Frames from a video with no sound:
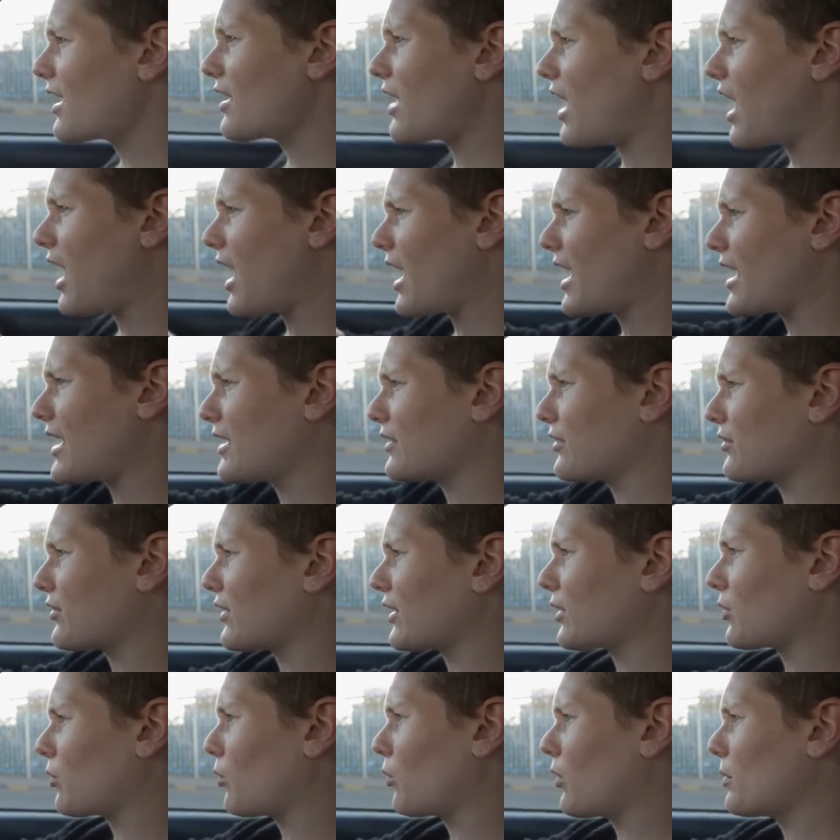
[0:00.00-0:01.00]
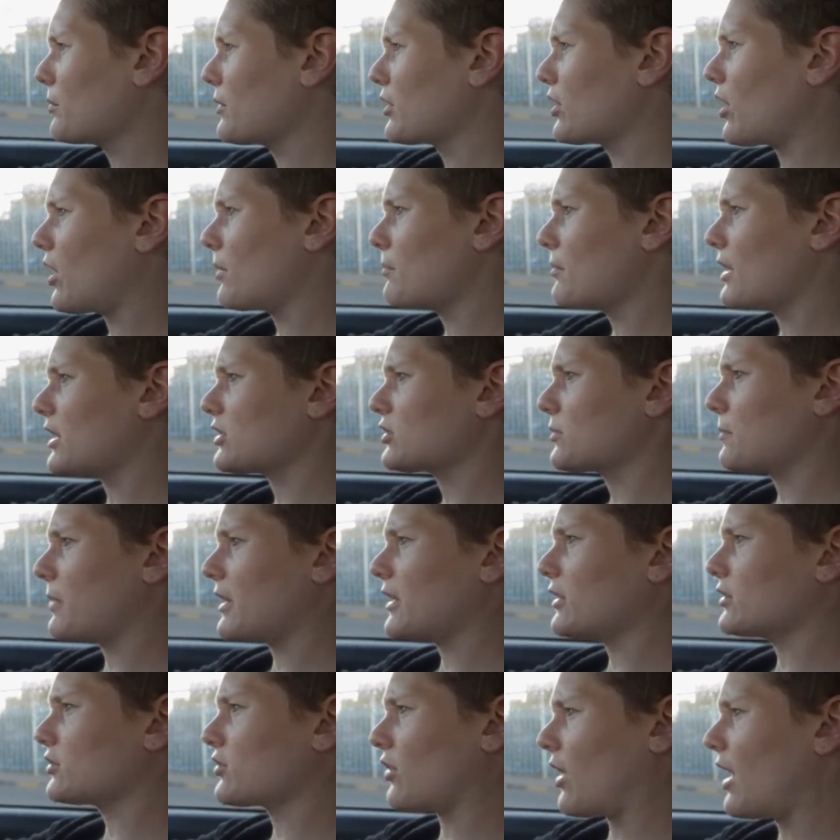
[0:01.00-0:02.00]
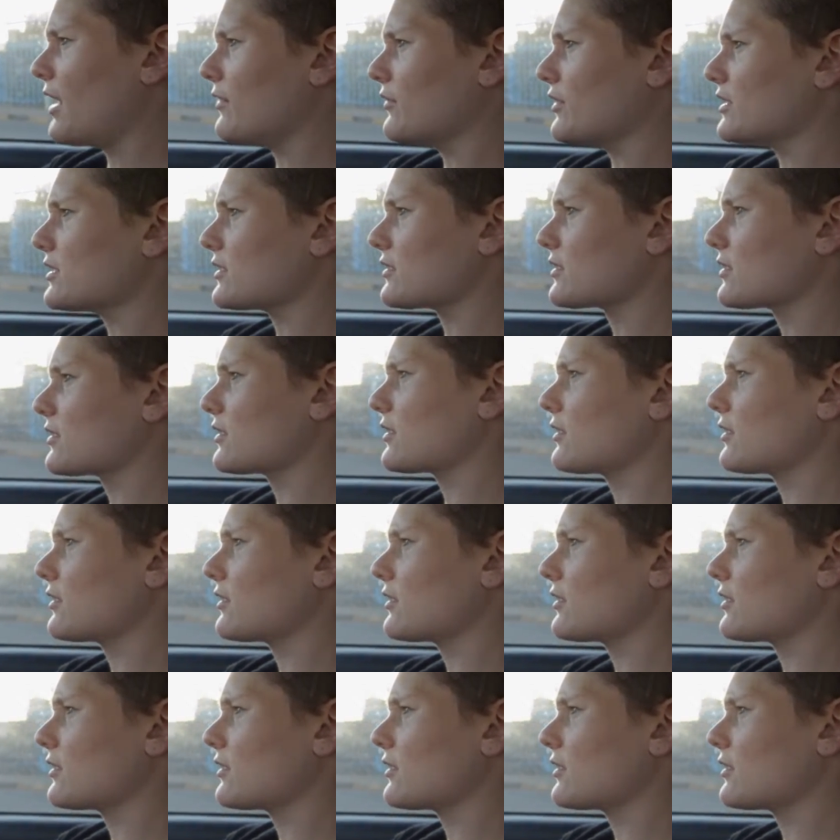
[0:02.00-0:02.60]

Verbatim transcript: I think women are much better drivers.